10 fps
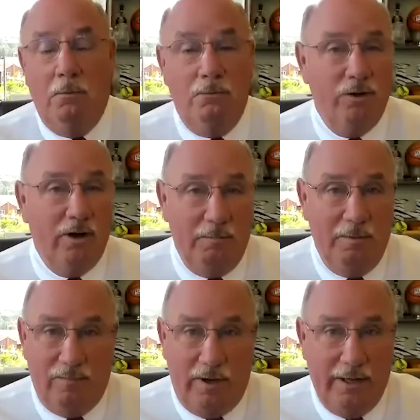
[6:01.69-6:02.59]
you're going to be
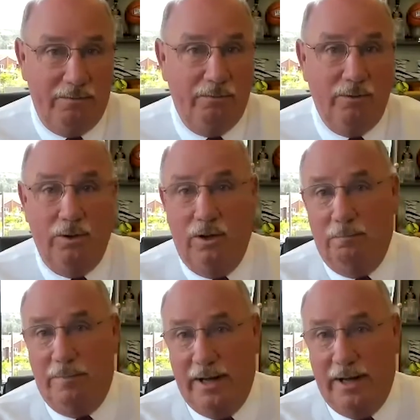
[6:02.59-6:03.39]
fine through good and bad